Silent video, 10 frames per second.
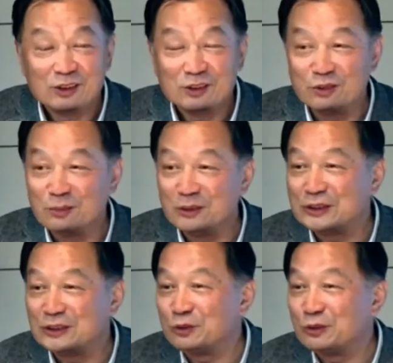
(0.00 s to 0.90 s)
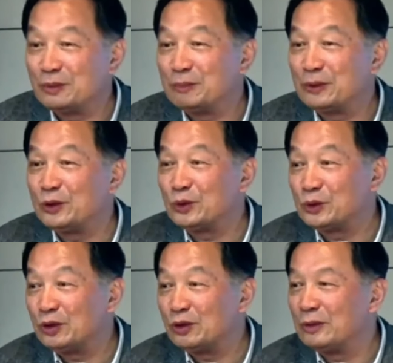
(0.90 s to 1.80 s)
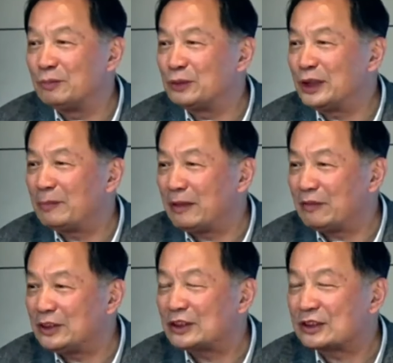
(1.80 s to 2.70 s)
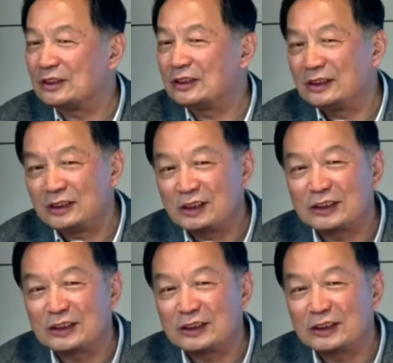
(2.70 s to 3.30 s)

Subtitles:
in which you can consider it to be one of their arms,